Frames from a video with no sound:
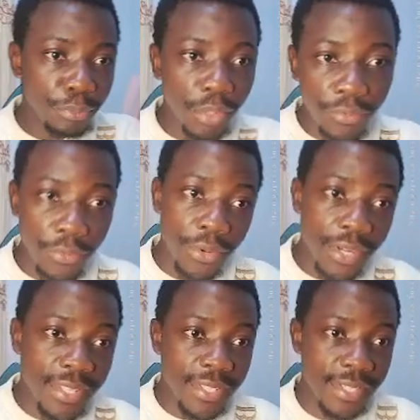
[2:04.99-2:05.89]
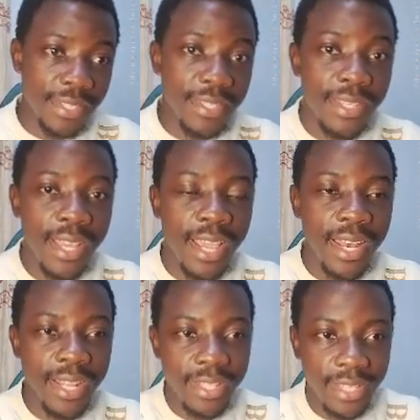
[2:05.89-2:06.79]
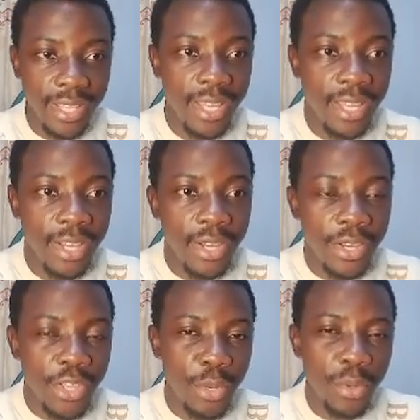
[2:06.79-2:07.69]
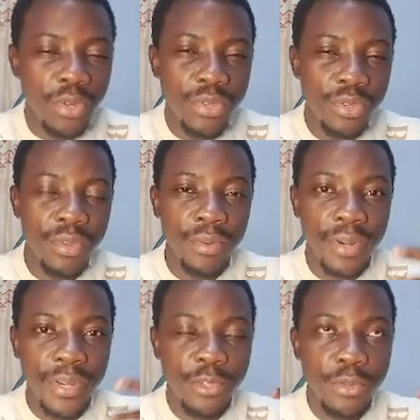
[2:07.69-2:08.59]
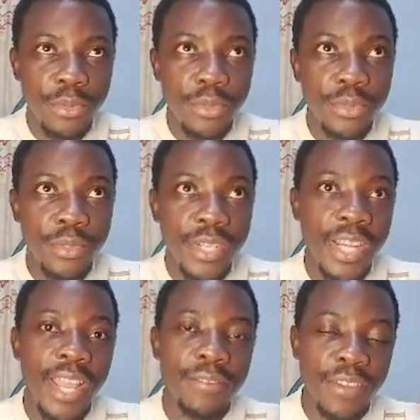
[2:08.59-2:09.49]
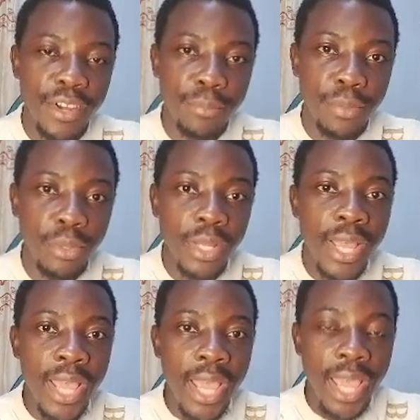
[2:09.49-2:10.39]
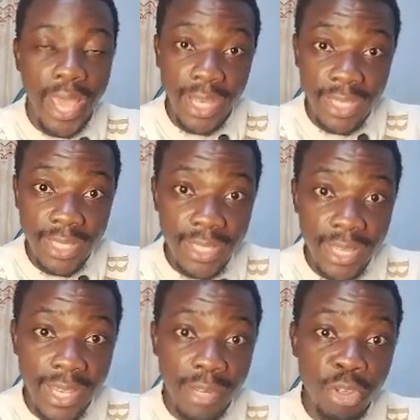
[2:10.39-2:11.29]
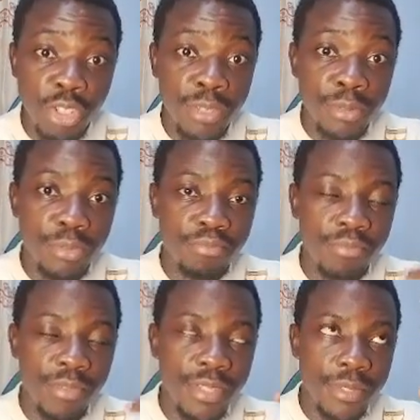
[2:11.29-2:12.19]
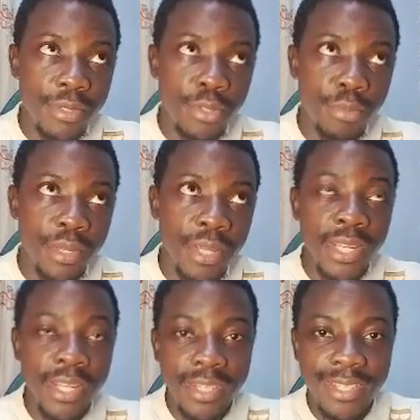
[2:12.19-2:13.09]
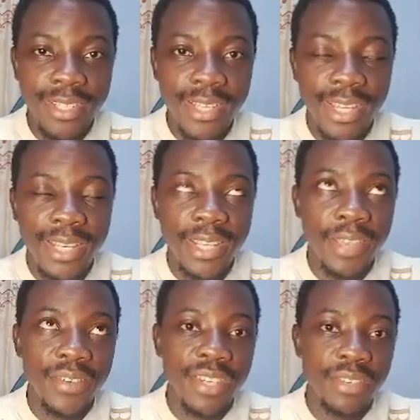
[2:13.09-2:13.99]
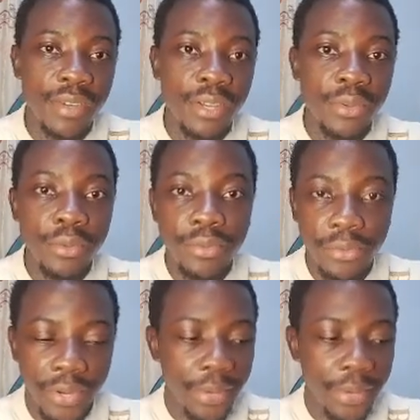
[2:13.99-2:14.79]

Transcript: For instance, let's say you want to declare variable x, and which is to be an integer, and give it a value 3.